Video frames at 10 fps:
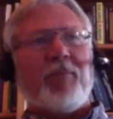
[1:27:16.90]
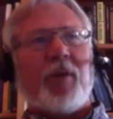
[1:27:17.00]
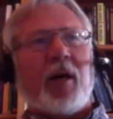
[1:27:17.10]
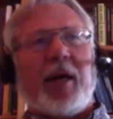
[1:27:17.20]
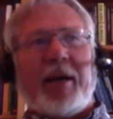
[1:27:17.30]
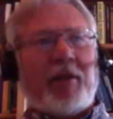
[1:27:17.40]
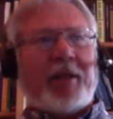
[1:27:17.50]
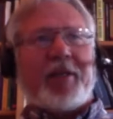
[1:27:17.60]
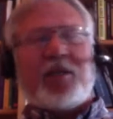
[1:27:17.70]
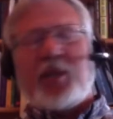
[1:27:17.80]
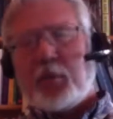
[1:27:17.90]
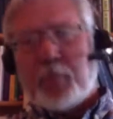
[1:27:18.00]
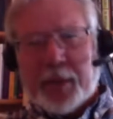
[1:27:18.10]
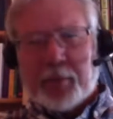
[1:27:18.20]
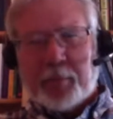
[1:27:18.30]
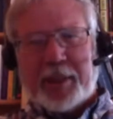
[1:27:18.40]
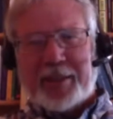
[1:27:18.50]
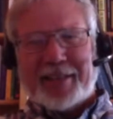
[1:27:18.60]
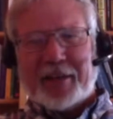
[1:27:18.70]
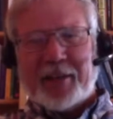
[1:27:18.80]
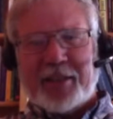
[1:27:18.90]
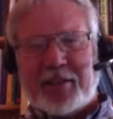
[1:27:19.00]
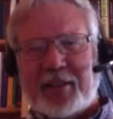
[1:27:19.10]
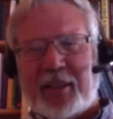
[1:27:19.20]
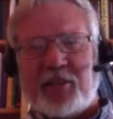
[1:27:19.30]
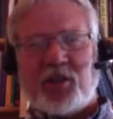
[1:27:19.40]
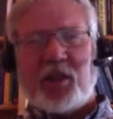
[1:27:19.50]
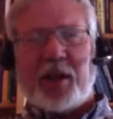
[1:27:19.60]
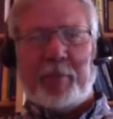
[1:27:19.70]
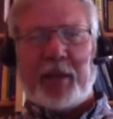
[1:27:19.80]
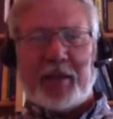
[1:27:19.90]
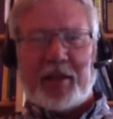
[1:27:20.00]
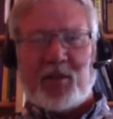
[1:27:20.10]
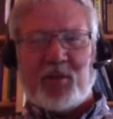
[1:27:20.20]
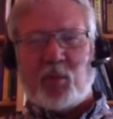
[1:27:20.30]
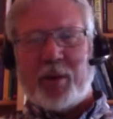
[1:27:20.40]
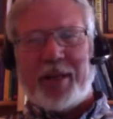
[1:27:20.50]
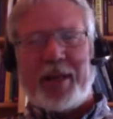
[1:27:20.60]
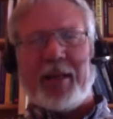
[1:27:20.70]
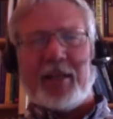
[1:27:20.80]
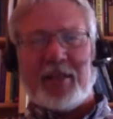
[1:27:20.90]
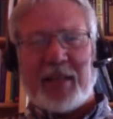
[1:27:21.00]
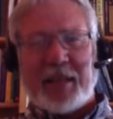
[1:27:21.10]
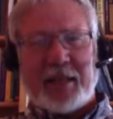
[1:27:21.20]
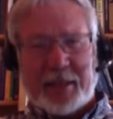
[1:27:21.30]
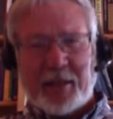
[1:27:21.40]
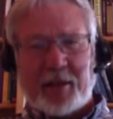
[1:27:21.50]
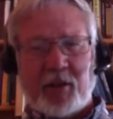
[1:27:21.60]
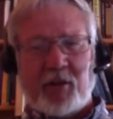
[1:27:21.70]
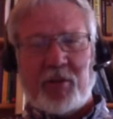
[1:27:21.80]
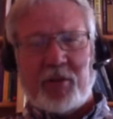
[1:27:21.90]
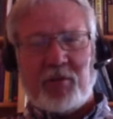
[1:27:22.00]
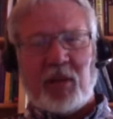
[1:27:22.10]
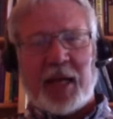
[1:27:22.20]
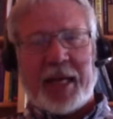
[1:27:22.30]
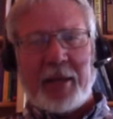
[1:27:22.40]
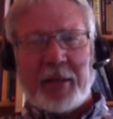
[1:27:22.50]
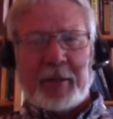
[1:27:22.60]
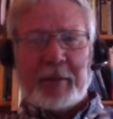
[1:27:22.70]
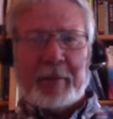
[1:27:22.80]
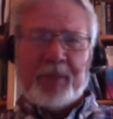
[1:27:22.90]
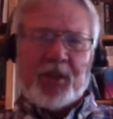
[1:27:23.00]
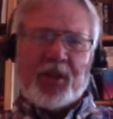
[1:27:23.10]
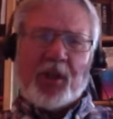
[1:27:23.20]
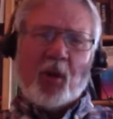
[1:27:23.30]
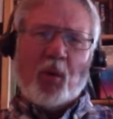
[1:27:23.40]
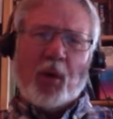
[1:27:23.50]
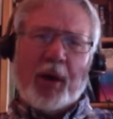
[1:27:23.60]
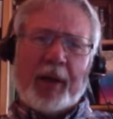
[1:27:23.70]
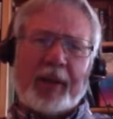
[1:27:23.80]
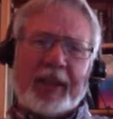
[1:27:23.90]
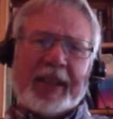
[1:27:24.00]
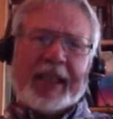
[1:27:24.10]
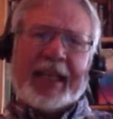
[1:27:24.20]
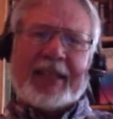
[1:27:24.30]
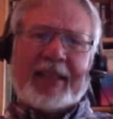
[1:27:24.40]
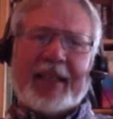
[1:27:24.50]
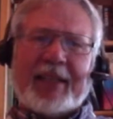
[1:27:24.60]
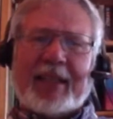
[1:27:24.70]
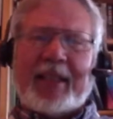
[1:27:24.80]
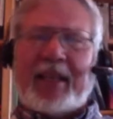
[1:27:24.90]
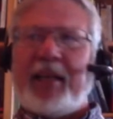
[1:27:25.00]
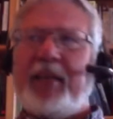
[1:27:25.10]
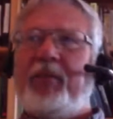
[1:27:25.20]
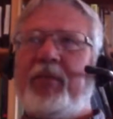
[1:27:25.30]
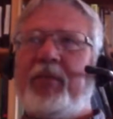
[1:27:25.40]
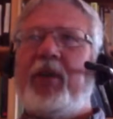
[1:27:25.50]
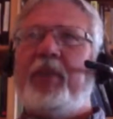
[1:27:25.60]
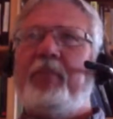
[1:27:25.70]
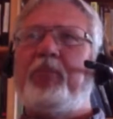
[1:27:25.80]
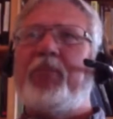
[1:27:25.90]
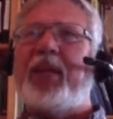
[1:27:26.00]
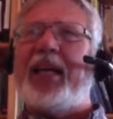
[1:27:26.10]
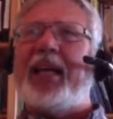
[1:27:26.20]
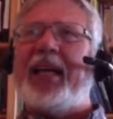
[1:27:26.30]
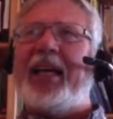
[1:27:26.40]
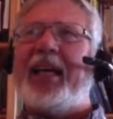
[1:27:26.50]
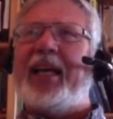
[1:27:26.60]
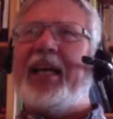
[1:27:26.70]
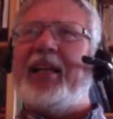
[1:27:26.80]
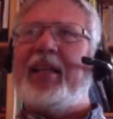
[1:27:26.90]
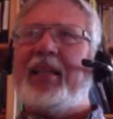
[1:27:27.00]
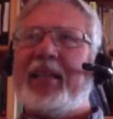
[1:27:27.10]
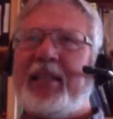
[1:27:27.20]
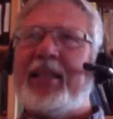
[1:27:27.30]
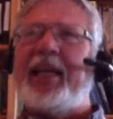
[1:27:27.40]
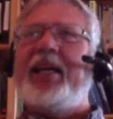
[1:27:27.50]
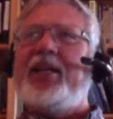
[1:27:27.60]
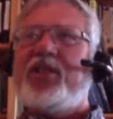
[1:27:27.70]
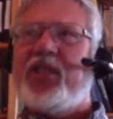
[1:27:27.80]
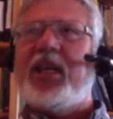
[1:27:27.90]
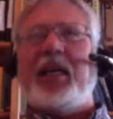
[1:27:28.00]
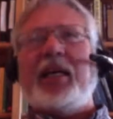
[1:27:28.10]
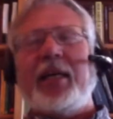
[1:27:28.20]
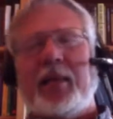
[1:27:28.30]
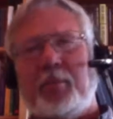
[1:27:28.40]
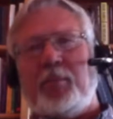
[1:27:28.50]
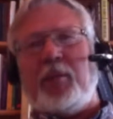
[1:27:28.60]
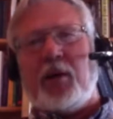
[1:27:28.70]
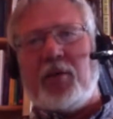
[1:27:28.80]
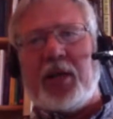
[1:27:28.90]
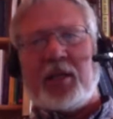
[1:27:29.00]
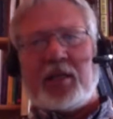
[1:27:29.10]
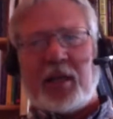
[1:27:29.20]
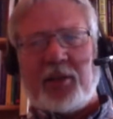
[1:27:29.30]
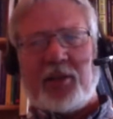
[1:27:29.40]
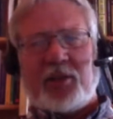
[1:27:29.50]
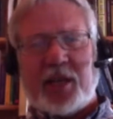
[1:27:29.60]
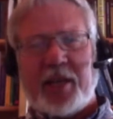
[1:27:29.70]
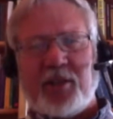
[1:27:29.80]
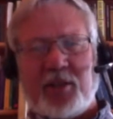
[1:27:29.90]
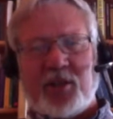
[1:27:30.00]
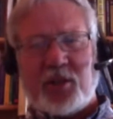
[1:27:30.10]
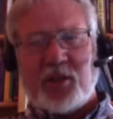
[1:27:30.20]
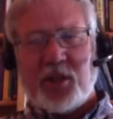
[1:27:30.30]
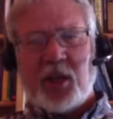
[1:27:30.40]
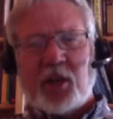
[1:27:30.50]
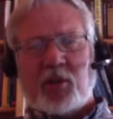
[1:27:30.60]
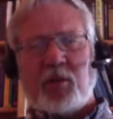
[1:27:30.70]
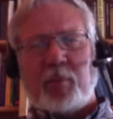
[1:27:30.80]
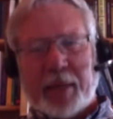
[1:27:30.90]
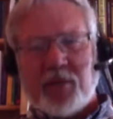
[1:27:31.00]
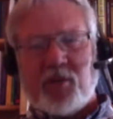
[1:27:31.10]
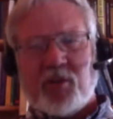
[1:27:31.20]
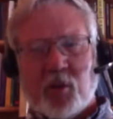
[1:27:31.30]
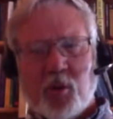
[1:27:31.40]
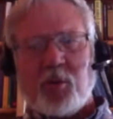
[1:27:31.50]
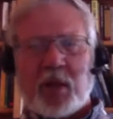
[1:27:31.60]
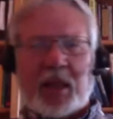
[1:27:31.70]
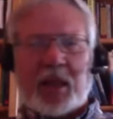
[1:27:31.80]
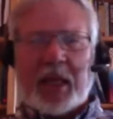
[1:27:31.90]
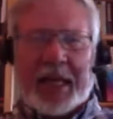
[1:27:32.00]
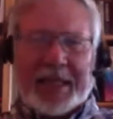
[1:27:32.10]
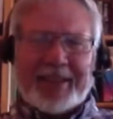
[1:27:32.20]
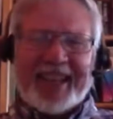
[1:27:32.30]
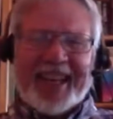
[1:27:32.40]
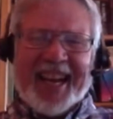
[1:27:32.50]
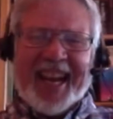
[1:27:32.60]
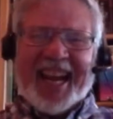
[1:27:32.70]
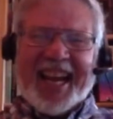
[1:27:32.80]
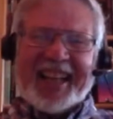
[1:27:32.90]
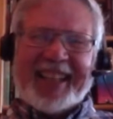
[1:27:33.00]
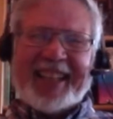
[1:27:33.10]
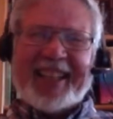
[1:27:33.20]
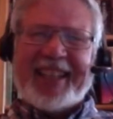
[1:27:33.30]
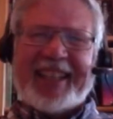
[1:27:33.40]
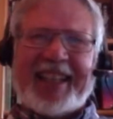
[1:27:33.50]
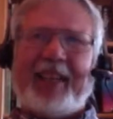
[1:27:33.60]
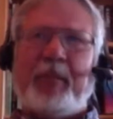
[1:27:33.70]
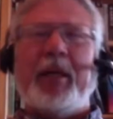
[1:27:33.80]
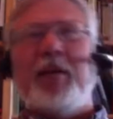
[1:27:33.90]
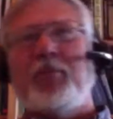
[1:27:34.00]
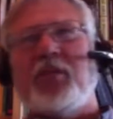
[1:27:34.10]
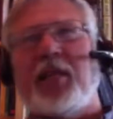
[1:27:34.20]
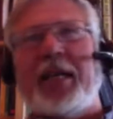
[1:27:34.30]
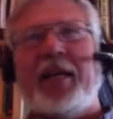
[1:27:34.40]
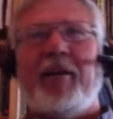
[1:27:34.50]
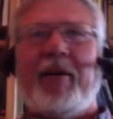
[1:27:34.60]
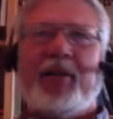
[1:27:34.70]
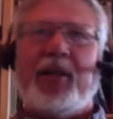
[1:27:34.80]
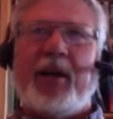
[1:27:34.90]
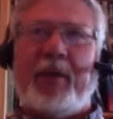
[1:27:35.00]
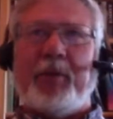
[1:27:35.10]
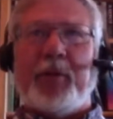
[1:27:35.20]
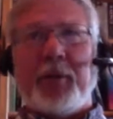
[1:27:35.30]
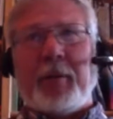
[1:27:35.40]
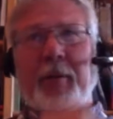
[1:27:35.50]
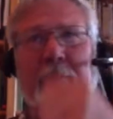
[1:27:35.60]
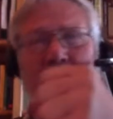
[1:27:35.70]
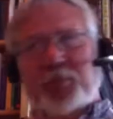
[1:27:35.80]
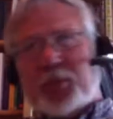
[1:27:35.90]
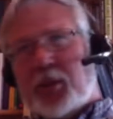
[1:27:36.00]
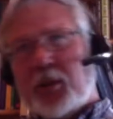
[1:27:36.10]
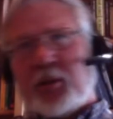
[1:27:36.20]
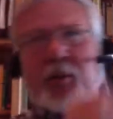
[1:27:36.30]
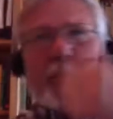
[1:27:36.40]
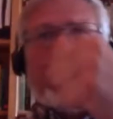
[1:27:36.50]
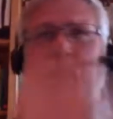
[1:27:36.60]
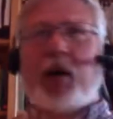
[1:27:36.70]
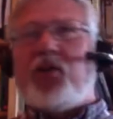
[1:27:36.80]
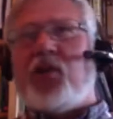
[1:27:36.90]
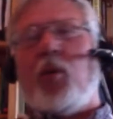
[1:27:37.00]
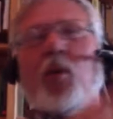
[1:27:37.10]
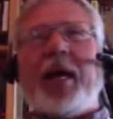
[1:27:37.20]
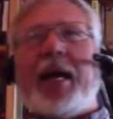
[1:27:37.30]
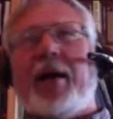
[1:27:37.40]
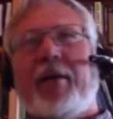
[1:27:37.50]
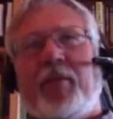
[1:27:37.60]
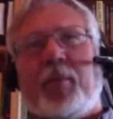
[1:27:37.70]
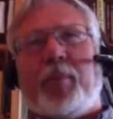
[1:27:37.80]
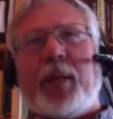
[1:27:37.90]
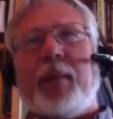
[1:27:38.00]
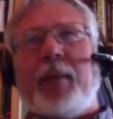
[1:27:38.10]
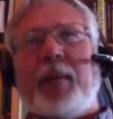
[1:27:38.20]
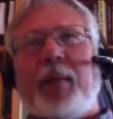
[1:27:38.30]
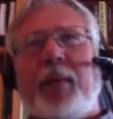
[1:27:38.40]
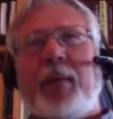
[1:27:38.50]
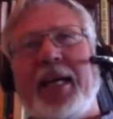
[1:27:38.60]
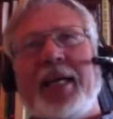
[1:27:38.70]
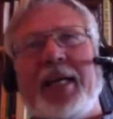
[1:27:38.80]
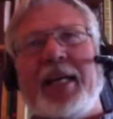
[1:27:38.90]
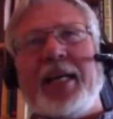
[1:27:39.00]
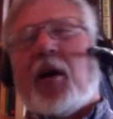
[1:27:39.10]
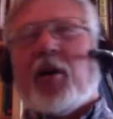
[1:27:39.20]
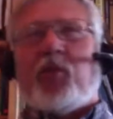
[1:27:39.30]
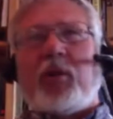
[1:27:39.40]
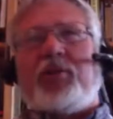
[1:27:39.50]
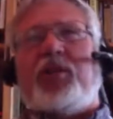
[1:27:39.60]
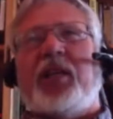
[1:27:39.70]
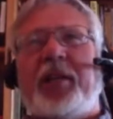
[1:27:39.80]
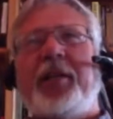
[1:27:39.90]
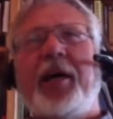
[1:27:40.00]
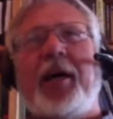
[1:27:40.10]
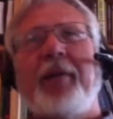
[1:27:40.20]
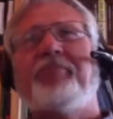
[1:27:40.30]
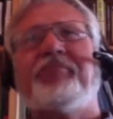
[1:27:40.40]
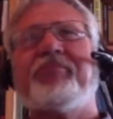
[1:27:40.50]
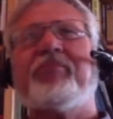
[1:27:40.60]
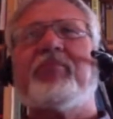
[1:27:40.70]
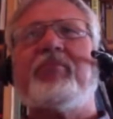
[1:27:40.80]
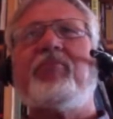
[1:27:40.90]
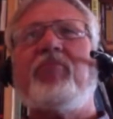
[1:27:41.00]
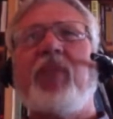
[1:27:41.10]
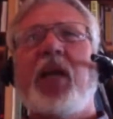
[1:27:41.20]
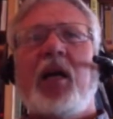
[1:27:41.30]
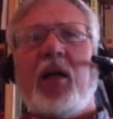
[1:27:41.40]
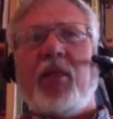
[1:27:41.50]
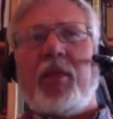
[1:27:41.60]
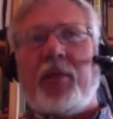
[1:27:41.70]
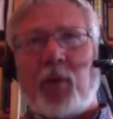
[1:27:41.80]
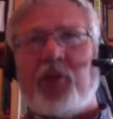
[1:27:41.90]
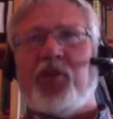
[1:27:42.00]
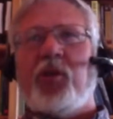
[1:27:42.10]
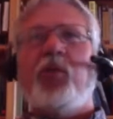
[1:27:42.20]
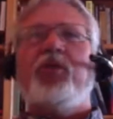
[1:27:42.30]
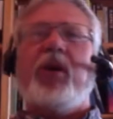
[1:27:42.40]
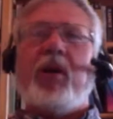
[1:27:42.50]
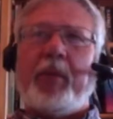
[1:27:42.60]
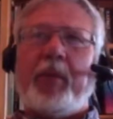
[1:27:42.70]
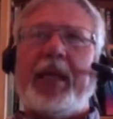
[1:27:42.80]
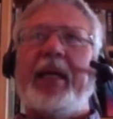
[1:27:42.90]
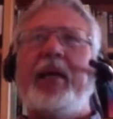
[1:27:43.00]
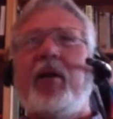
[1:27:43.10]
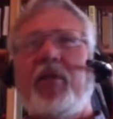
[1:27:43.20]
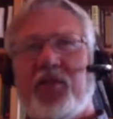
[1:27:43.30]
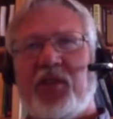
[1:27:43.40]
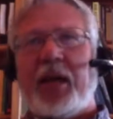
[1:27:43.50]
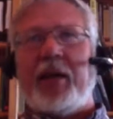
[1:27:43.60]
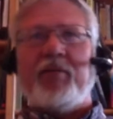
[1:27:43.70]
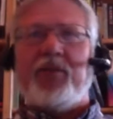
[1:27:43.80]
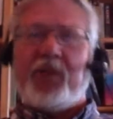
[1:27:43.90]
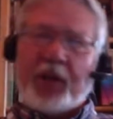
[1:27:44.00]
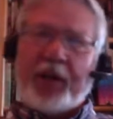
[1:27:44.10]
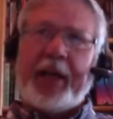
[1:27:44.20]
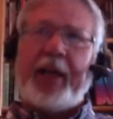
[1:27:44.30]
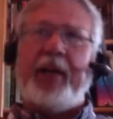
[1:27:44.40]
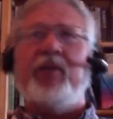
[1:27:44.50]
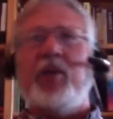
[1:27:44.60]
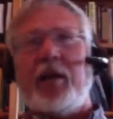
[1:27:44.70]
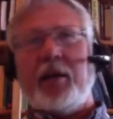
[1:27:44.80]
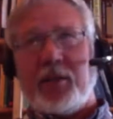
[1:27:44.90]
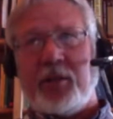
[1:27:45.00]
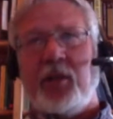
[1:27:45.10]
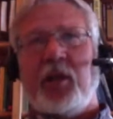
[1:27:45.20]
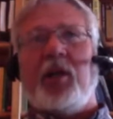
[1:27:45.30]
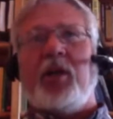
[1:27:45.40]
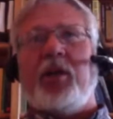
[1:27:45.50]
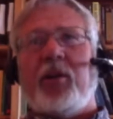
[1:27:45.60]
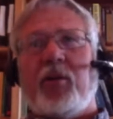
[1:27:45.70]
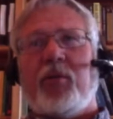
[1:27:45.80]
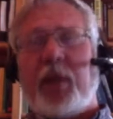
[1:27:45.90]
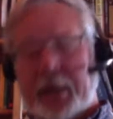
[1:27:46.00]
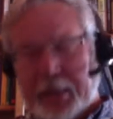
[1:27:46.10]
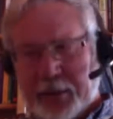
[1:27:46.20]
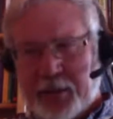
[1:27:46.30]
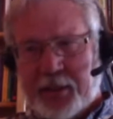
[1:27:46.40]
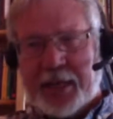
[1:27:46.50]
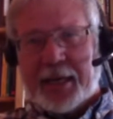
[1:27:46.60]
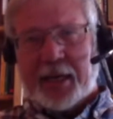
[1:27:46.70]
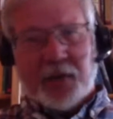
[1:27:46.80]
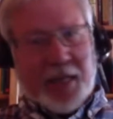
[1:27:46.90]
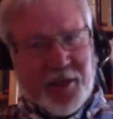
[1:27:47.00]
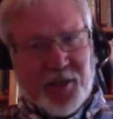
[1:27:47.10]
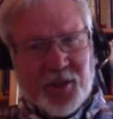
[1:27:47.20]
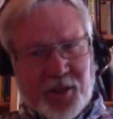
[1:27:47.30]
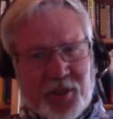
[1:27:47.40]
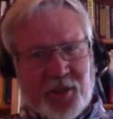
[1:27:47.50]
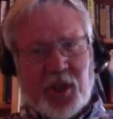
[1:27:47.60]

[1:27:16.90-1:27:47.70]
uh, everything is suspect because now he's he's championing this ridiculous idea that the Earth is flat. Yeah. So uh, it's it's a kind of a eh, this is the game of the intelligence agencies to mix truth with lies, and then it becomes again our job to. To, to punch our way out of the paper bag. Texe Marrs would have said uh, that Russia was coming in on the side of Syria, trying to you know, threatening to take out ISIS,